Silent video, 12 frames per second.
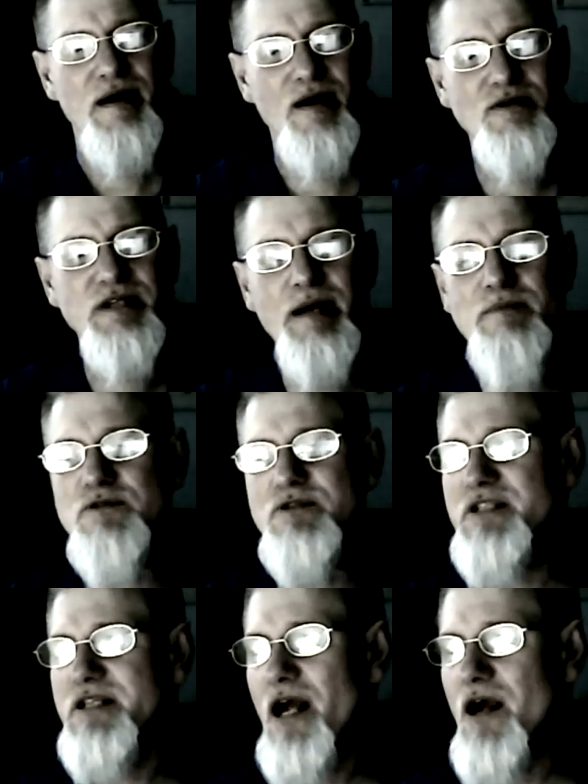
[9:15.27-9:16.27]
And I was able
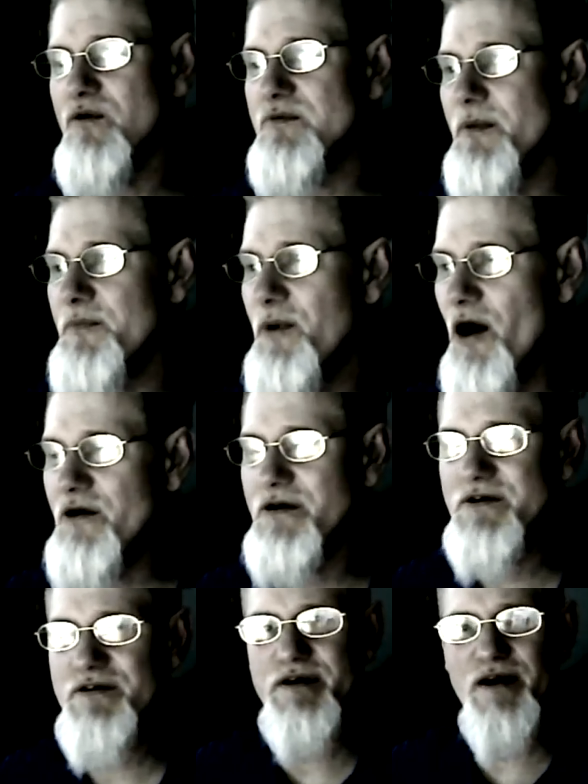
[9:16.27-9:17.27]
to share with my
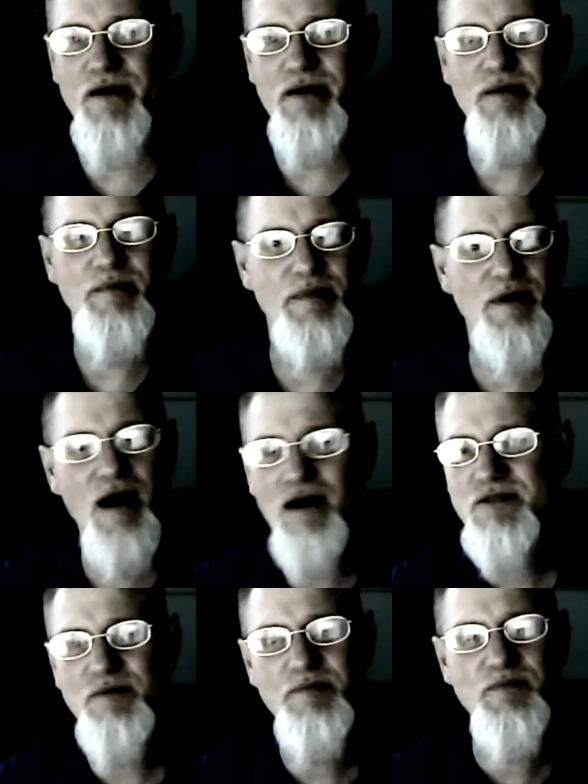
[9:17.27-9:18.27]
partner there, my
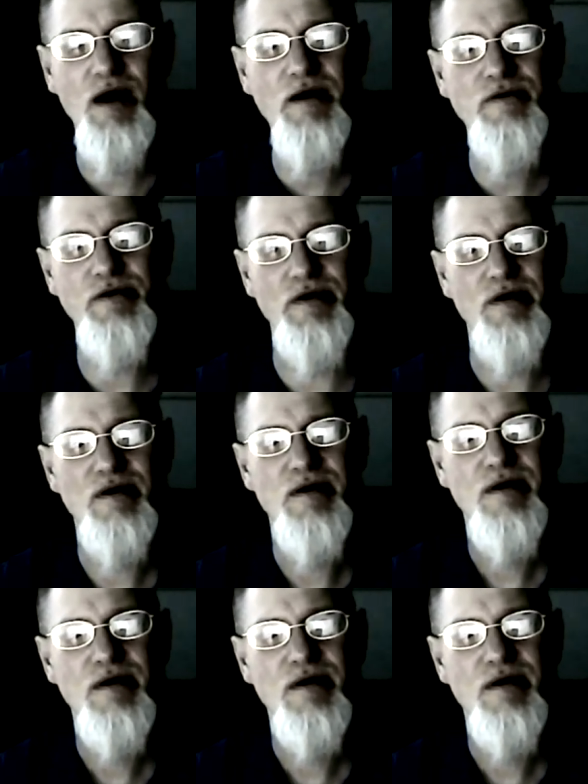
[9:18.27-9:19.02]
awesome brother,